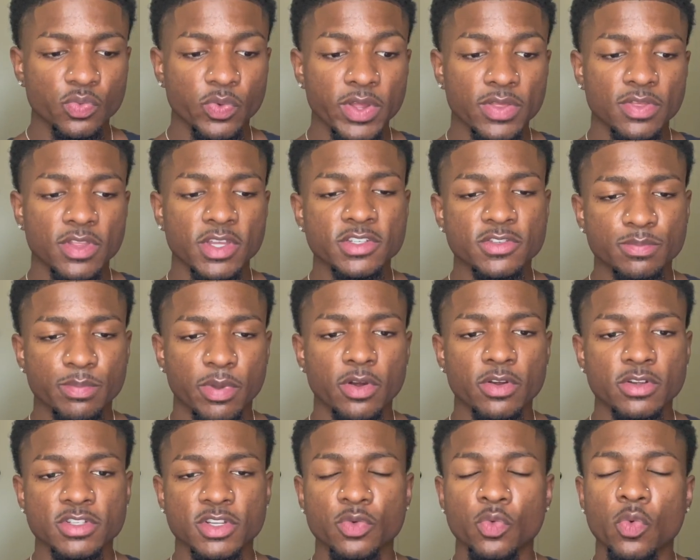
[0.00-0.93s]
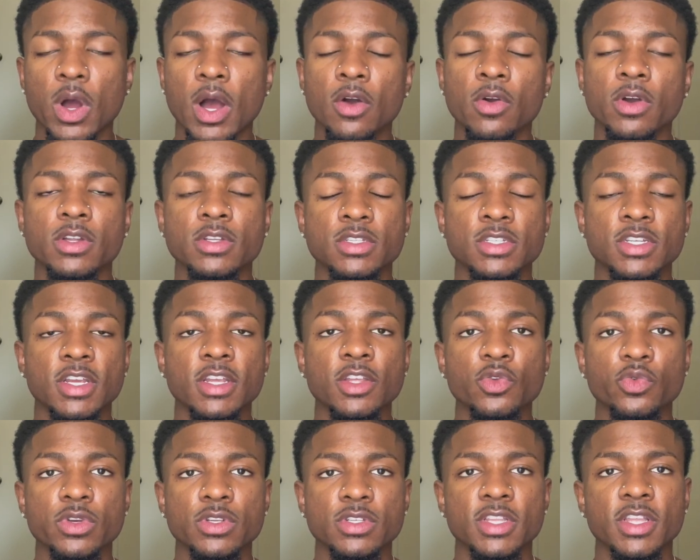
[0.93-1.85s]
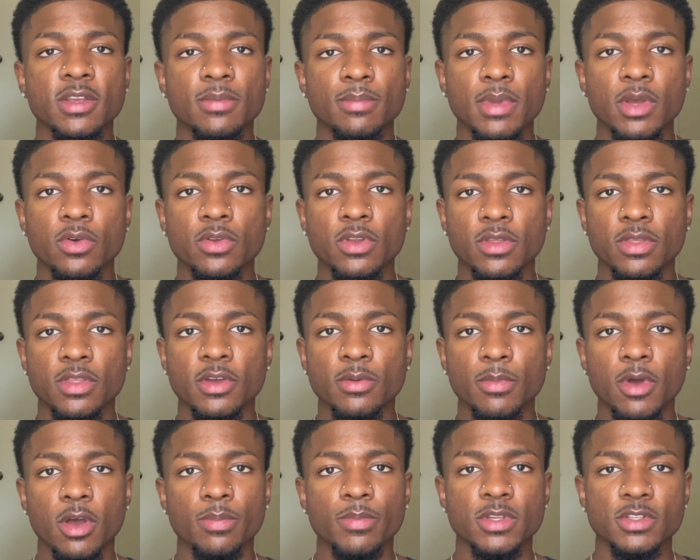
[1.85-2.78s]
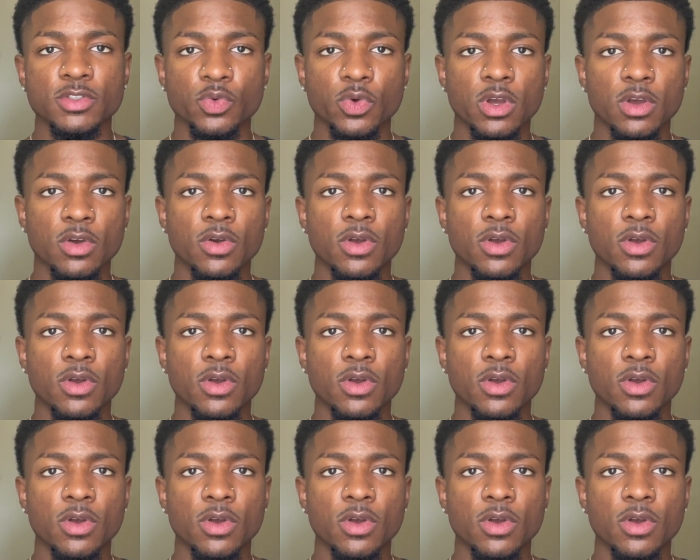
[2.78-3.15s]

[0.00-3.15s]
with this person while continuously building them up as well.